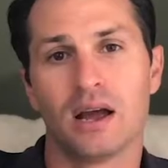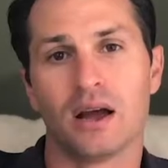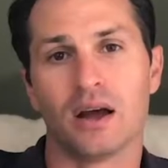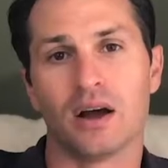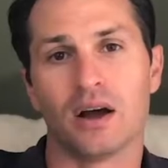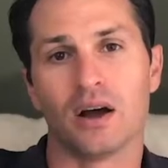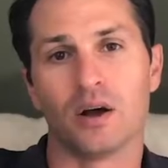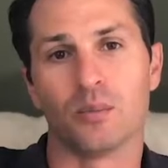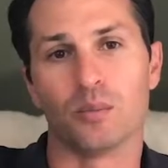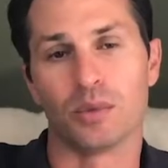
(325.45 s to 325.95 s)

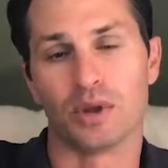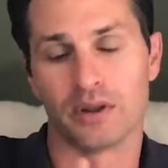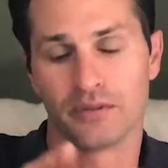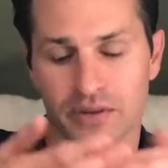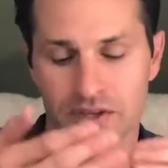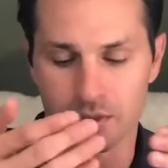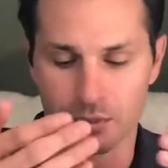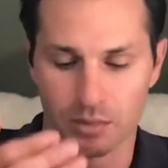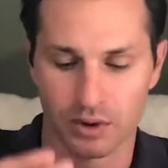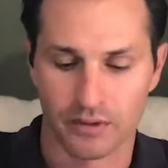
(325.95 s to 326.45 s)
And
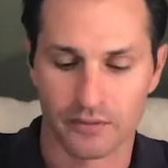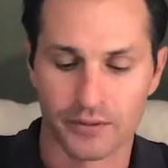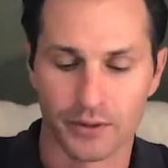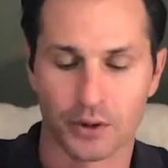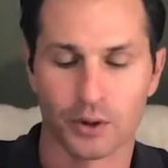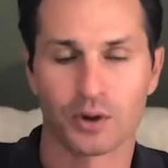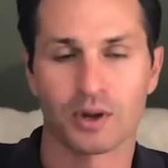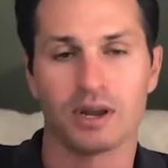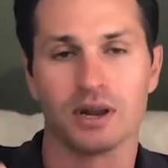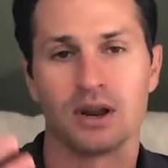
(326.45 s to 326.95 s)
if it's above
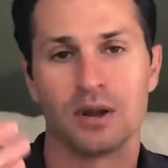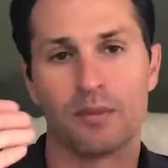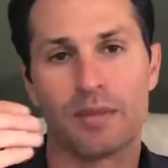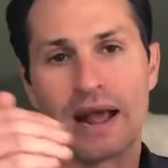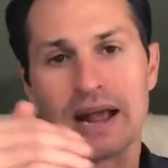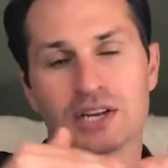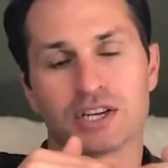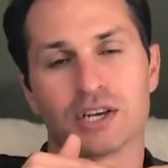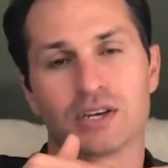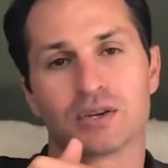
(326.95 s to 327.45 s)
30 and it
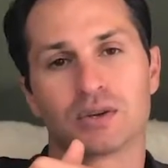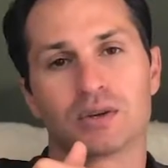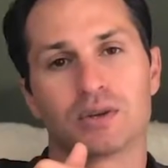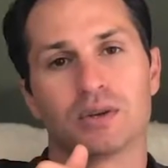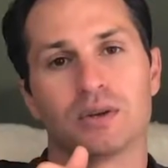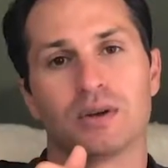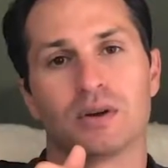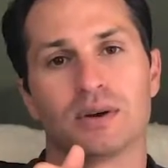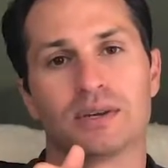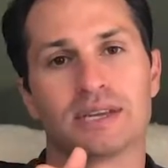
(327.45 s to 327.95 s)

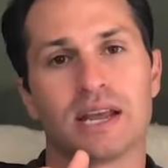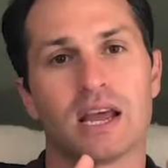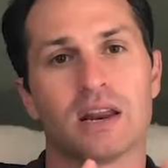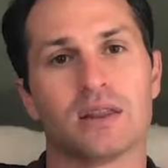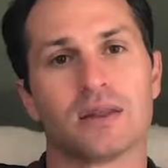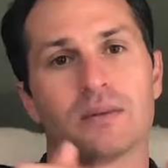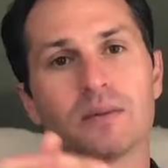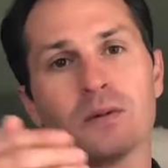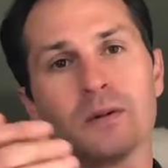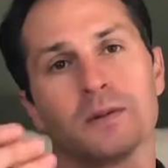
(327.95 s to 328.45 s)
matches your
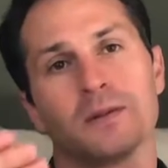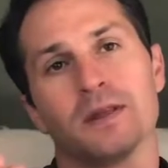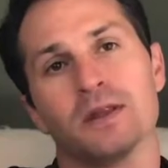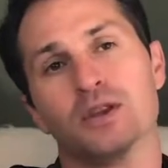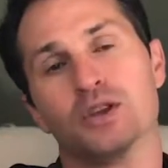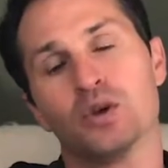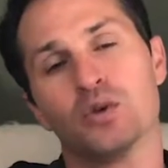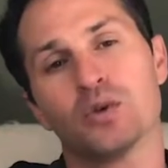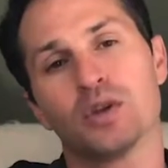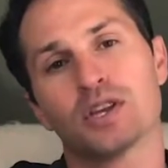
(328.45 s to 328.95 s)
intent. Well,
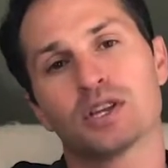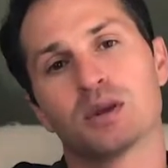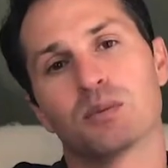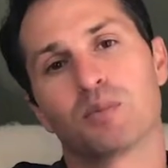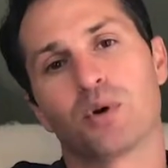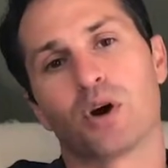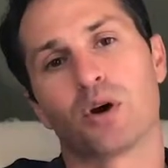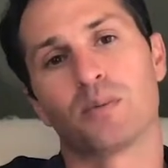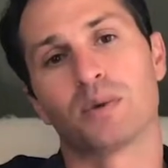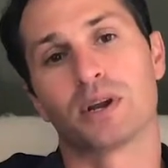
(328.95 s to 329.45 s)
you do this
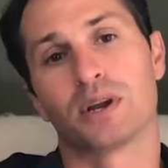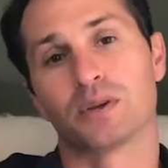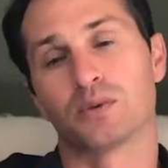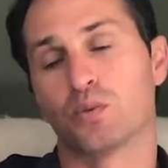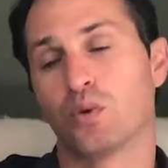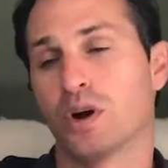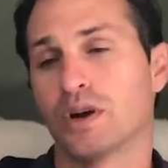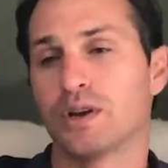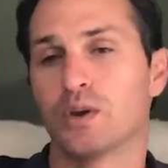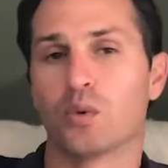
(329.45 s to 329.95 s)
in part because
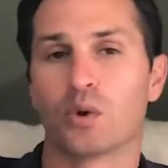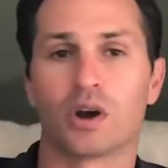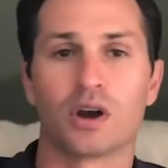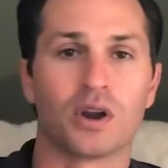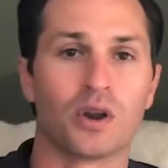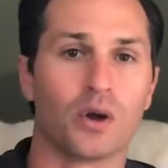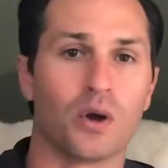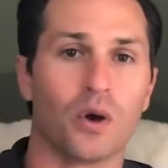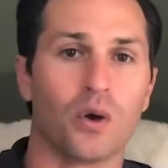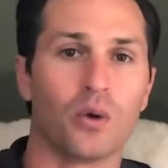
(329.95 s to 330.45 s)
one, you want
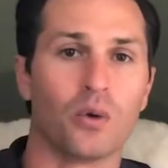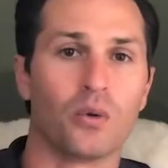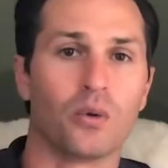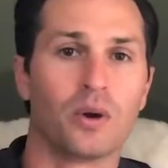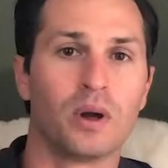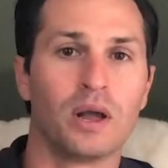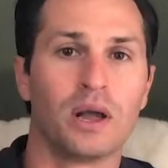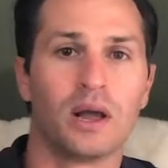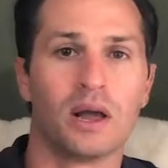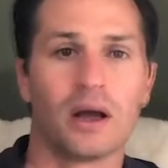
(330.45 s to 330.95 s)
to
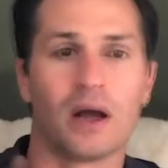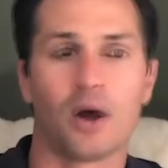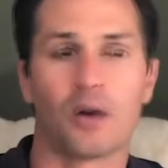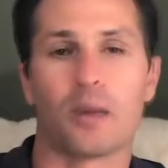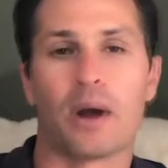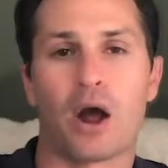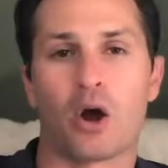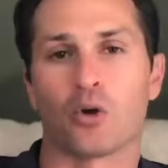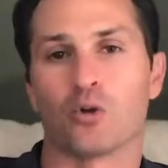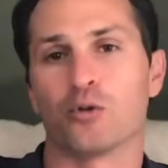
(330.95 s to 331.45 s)
know
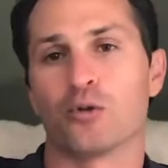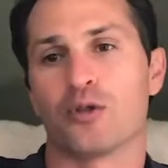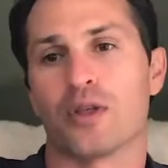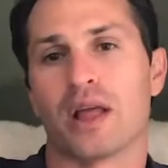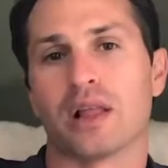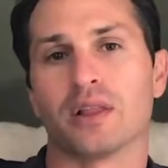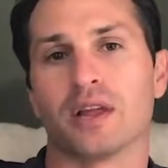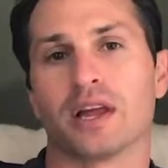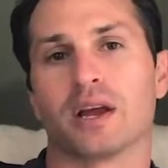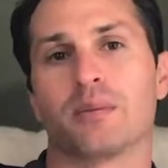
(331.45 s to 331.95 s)
how powerful
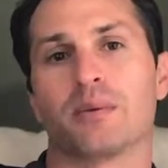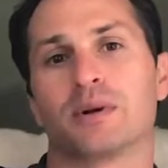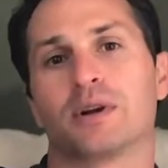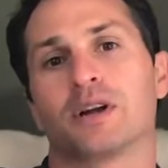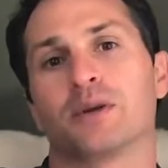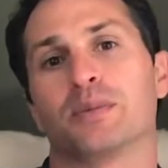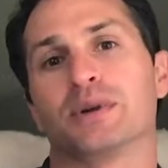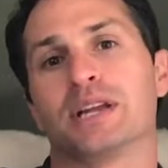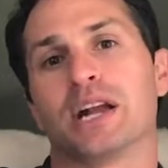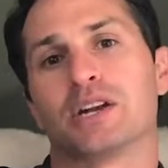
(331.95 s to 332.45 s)
that link
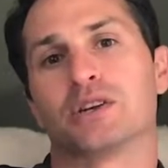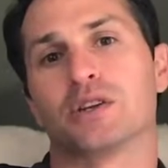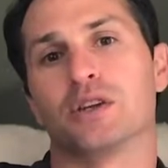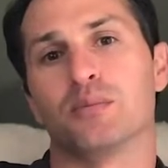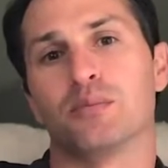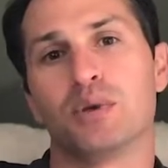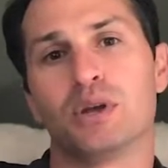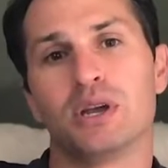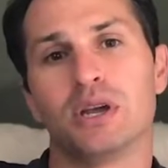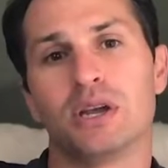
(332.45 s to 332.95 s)
could
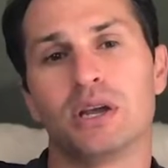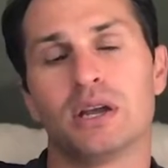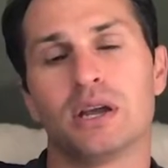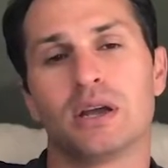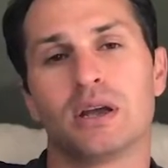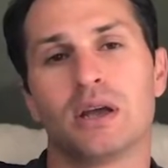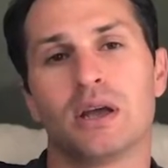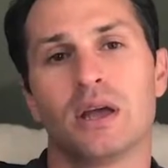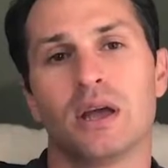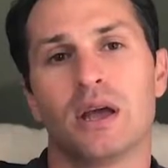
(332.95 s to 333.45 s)
potentially
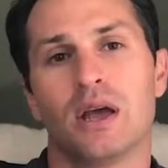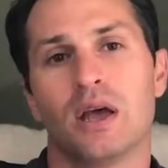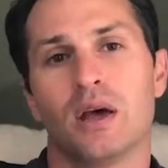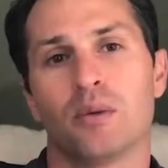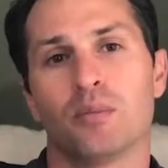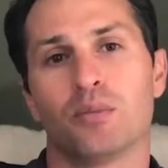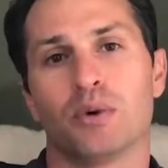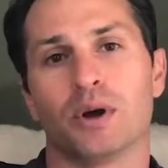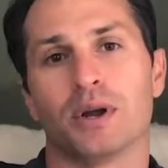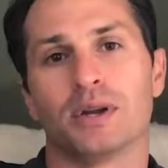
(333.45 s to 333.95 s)
be,
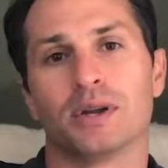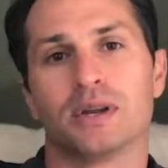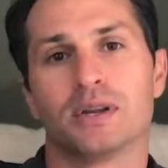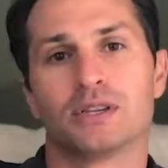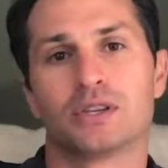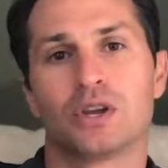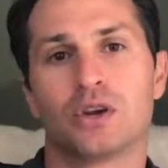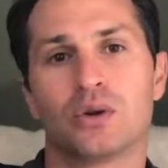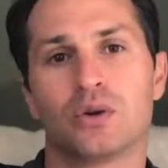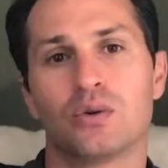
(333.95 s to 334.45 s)

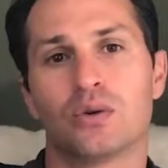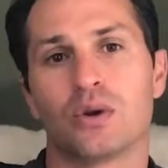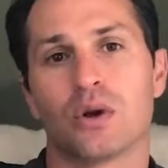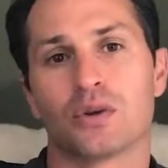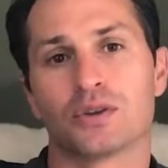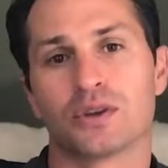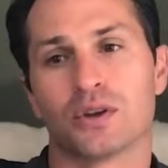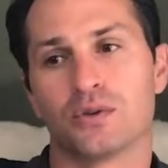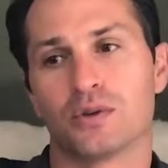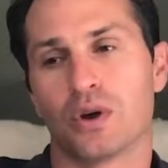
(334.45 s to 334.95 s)
but two, you
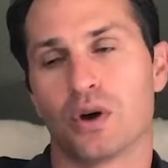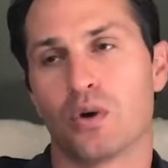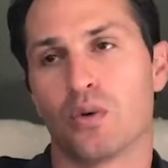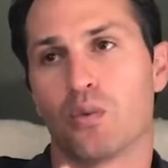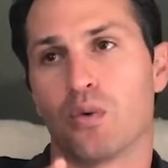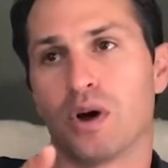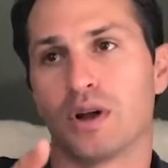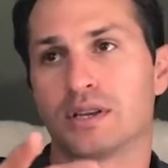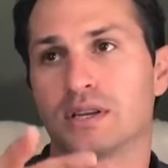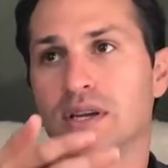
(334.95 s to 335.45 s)
also
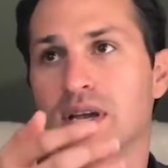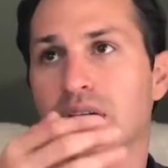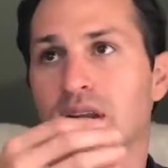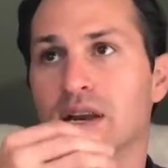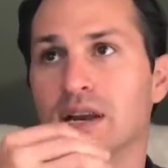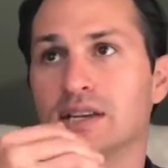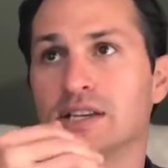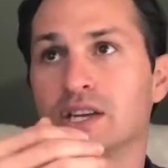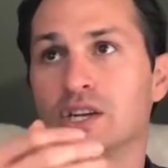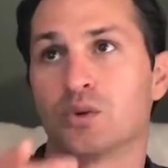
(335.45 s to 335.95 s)
don't want to get
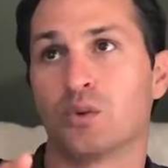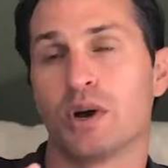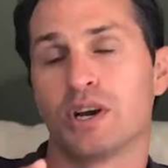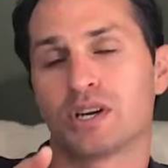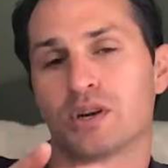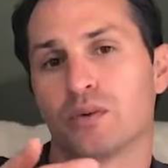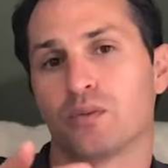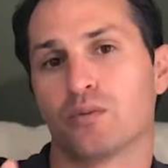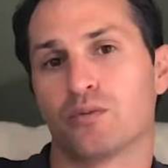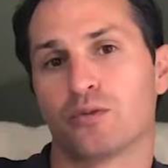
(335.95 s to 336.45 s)
in a
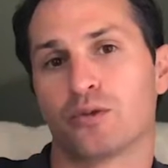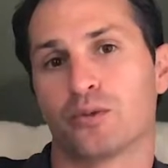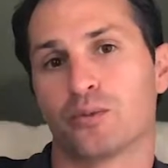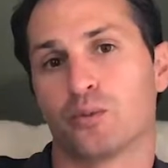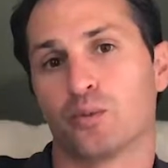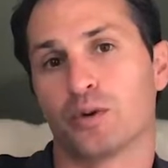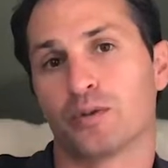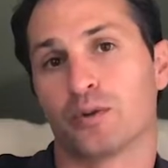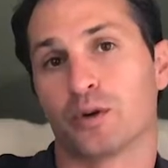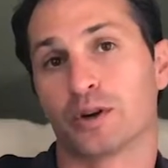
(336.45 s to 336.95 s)
situation,
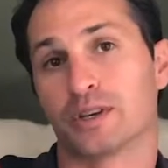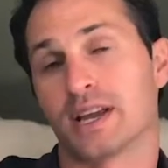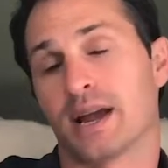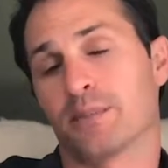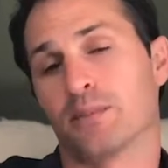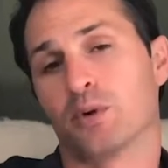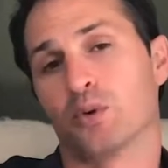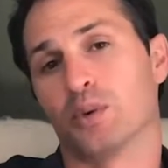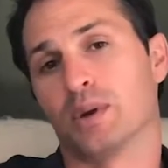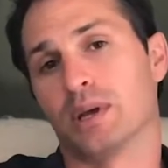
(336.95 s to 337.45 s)
for
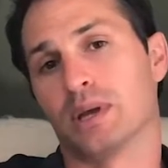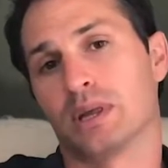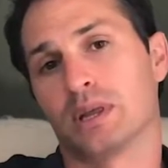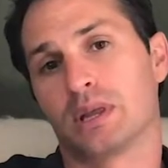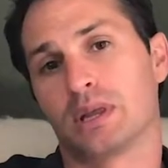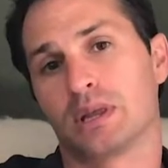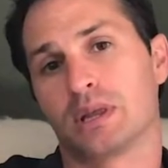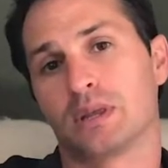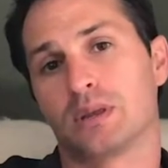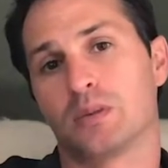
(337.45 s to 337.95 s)
example, with